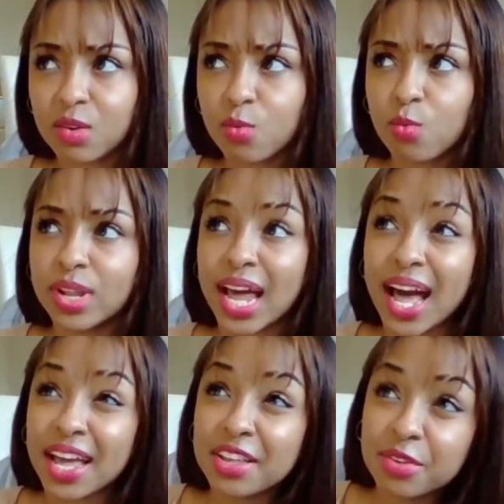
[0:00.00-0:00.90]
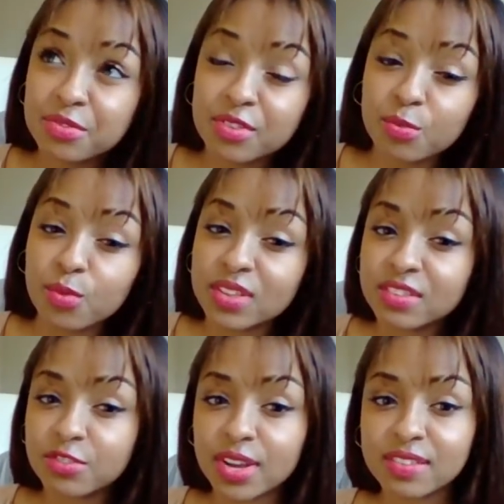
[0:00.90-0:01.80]
when I used it
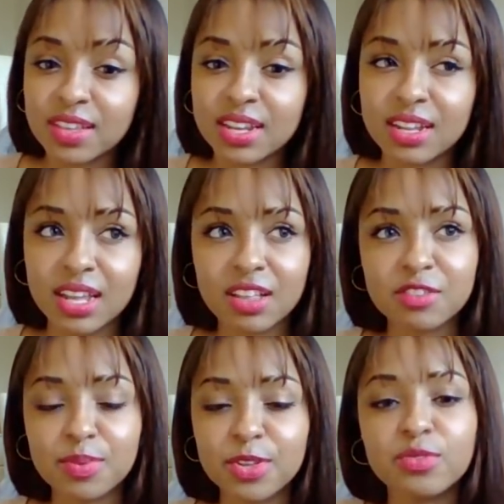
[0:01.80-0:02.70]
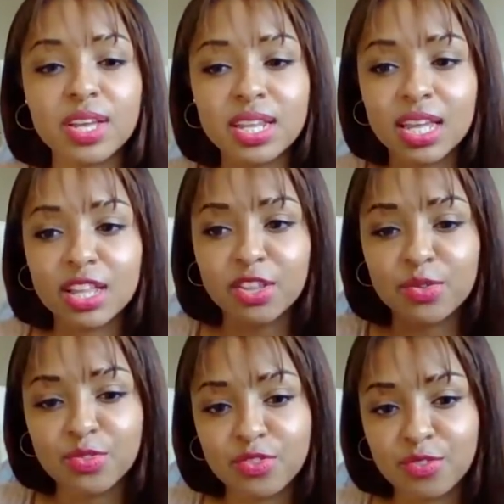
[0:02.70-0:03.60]
wasn't translated in English, but you tend to get
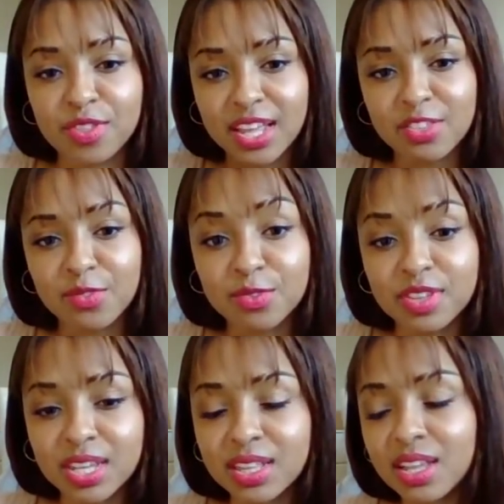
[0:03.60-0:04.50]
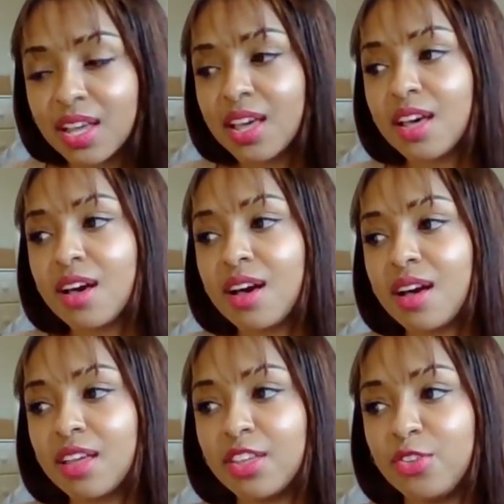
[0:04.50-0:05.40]
used to like the routine.
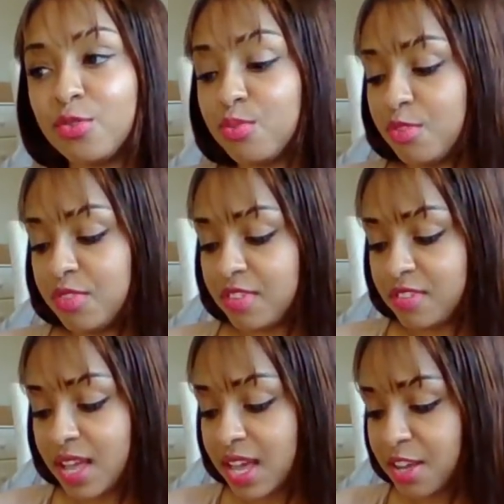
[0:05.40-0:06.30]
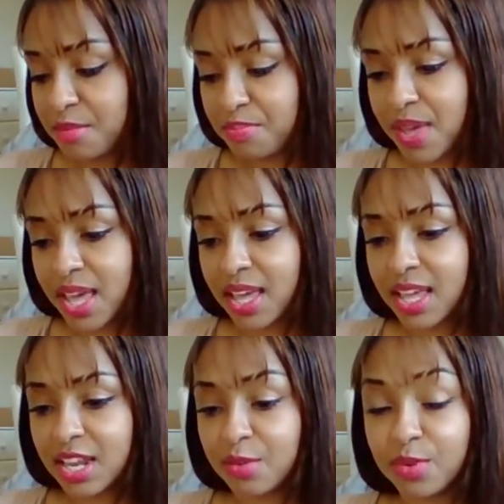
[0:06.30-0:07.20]
You just sign up, pay,
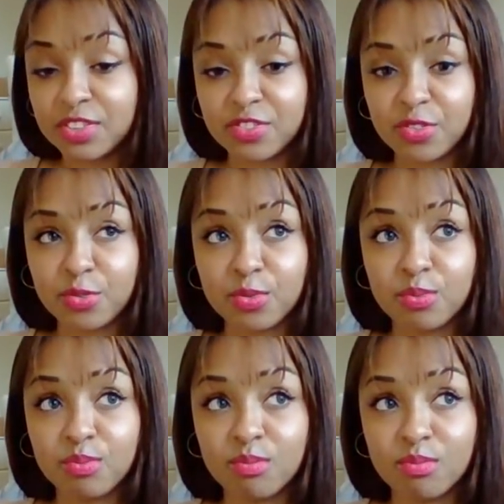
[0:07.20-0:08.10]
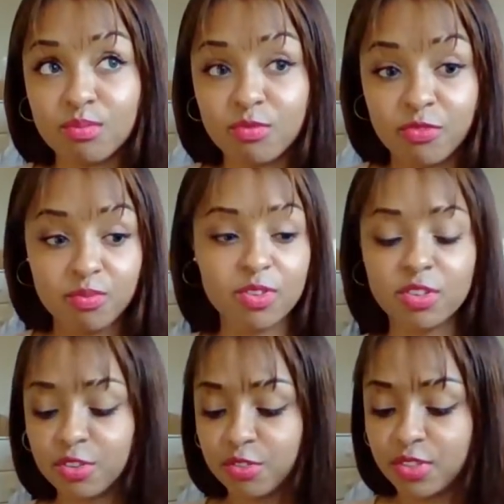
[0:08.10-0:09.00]
and then once
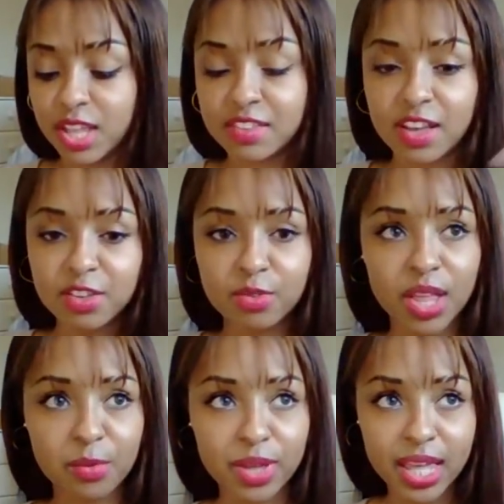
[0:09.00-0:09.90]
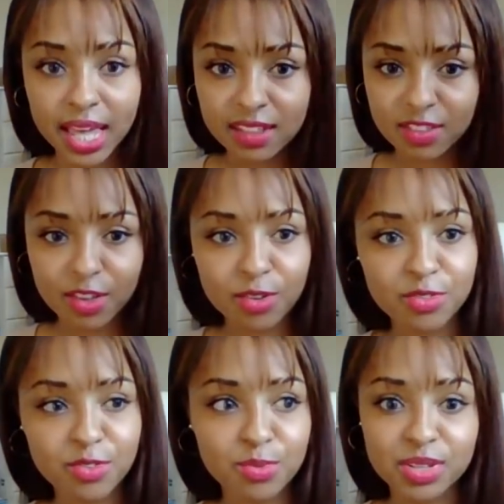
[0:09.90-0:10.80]
they tell you like what gate to go
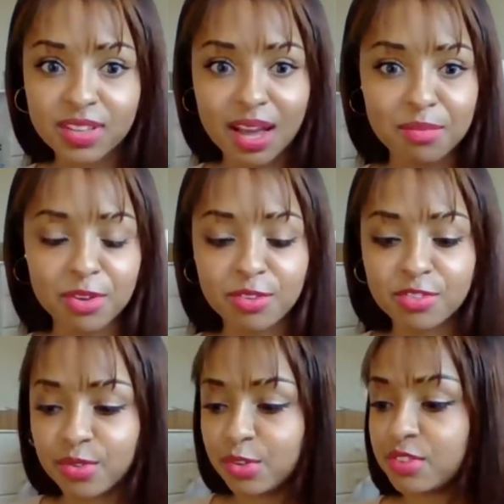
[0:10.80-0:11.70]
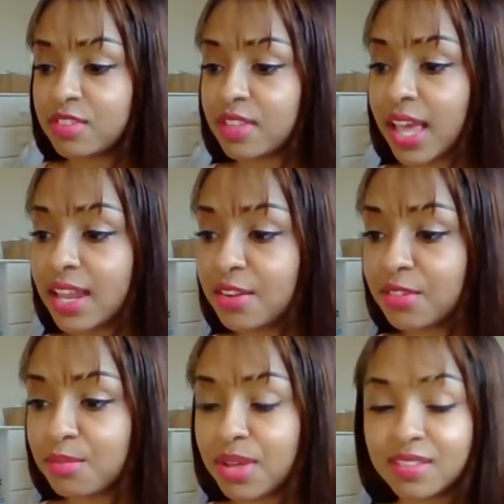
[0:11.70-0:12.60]
to, what time to go to, and you just scan it
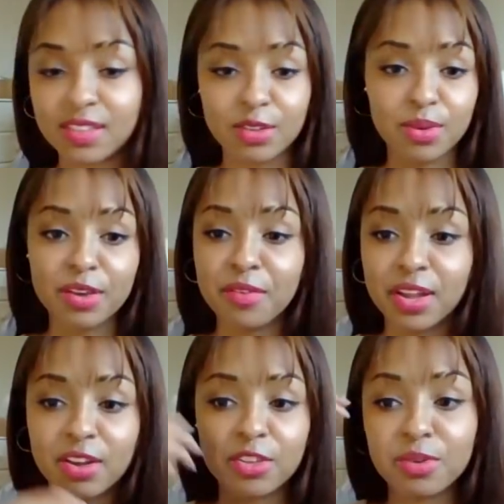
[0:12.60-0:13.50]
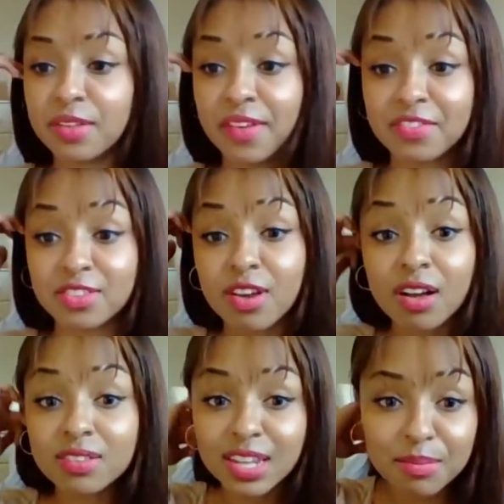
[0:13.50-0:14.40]
on the bus and you can get right on. You don't even have to
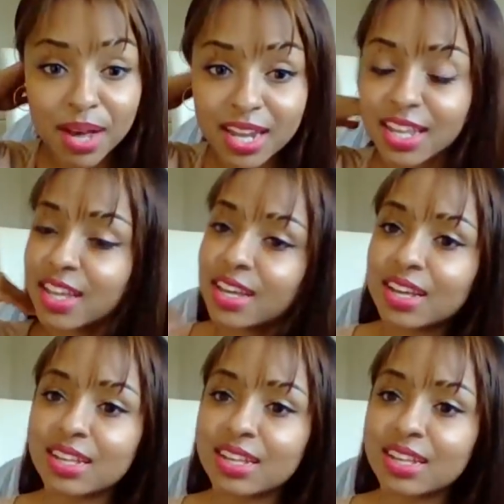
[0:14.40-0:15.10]
talk to anybody